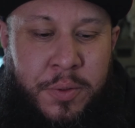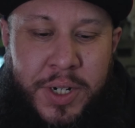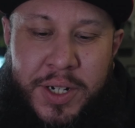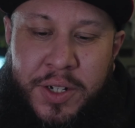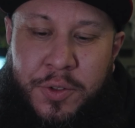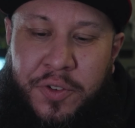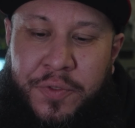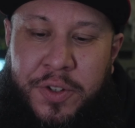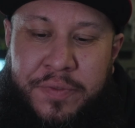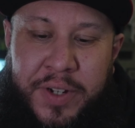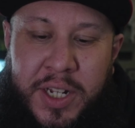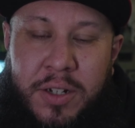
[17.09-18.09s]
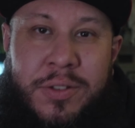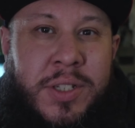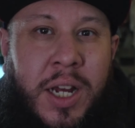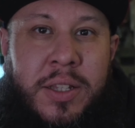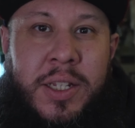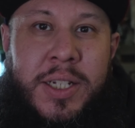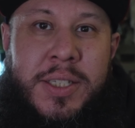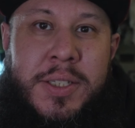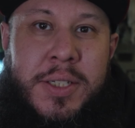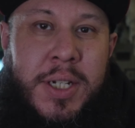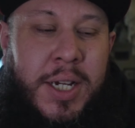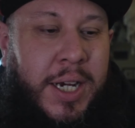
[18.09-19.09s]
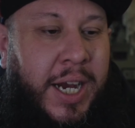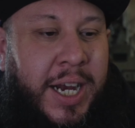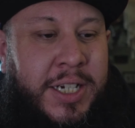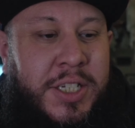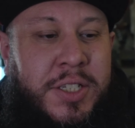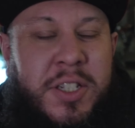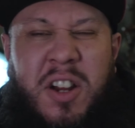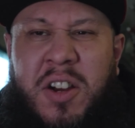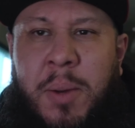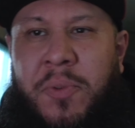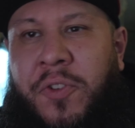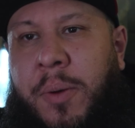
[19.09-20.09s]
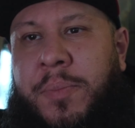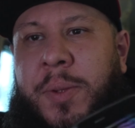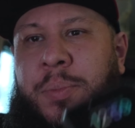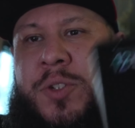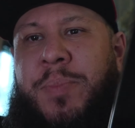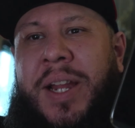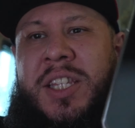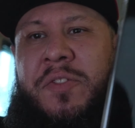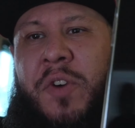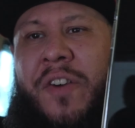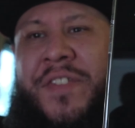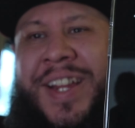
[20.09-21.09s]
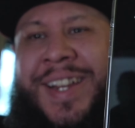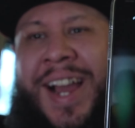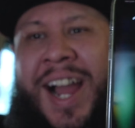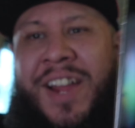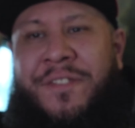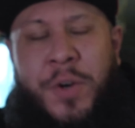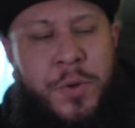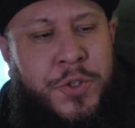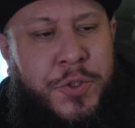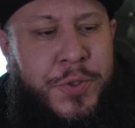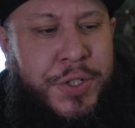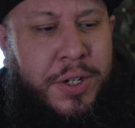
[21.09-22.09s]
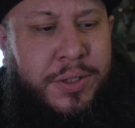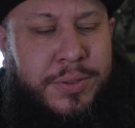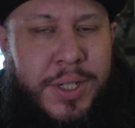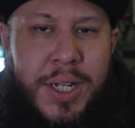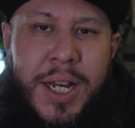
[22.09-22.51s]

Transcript: We're going to do a few videos on this, just, coming from the perspective of an iPhone user.